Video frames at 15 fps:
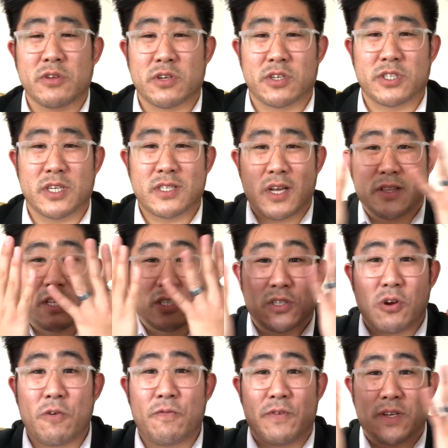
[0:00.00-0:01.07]
are just on the
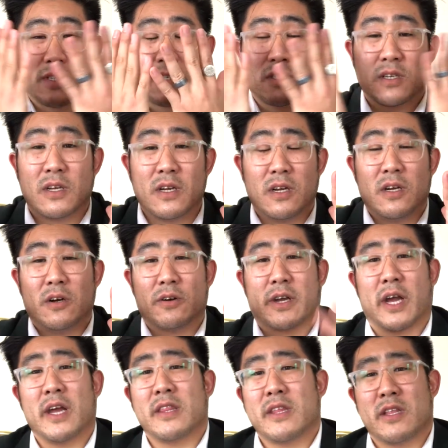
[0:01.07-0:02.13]
surface,
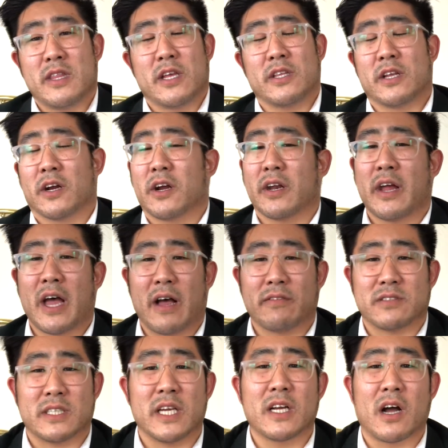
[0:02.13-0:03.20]
okay? And then they're gonna have
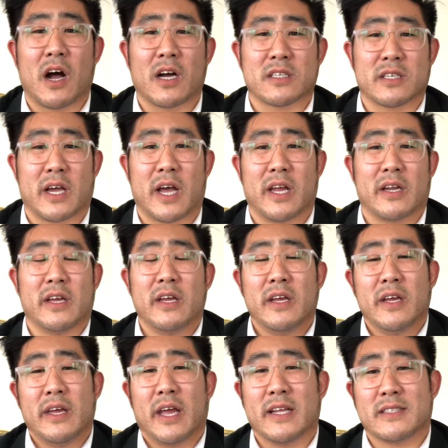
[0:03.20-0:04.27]
zinc oxide
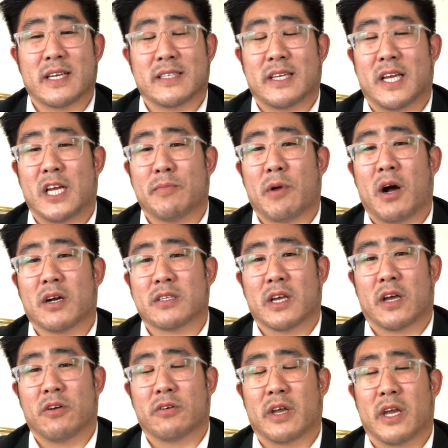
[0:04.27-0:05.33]
and titanium
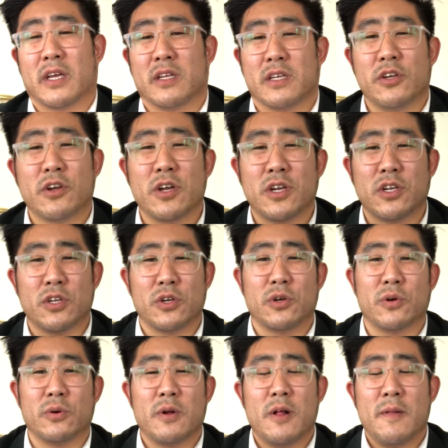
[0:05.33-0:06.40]
oxide, okay? And you
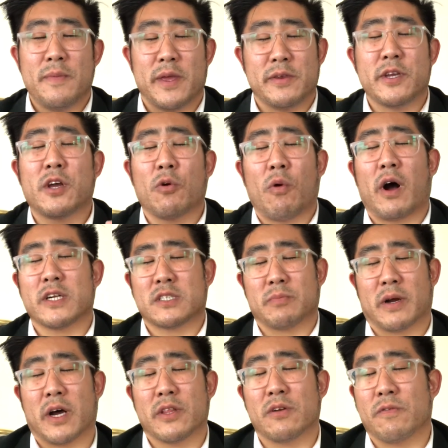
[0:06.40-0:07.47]
can watch
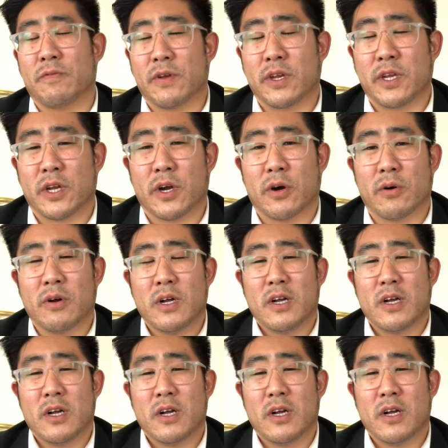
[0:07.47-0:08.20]
my other video